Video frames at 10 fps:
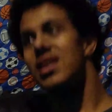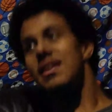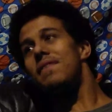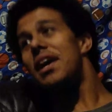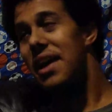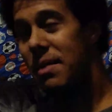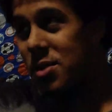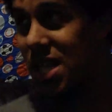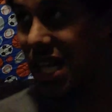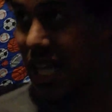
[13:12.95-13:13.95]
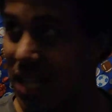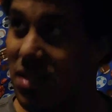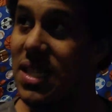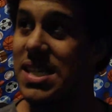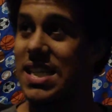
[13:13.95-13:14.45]
if they're able to
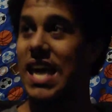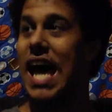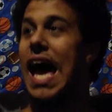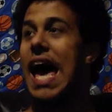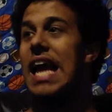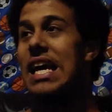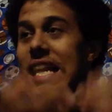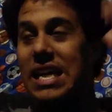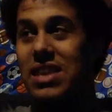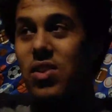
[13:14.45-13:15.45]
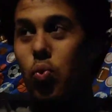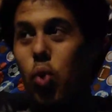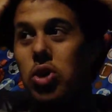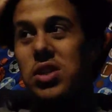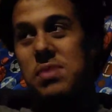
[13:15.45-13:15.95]
kill this guy, the
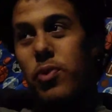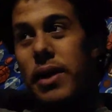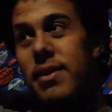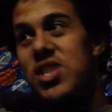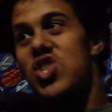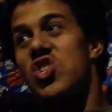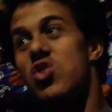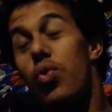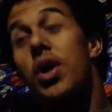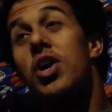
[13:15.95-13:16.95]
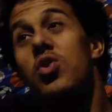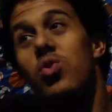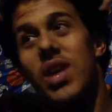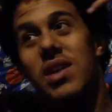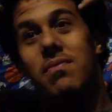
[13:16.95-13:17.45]
world is pretty much
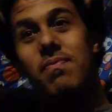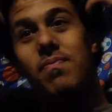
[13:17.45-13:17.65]
screwed.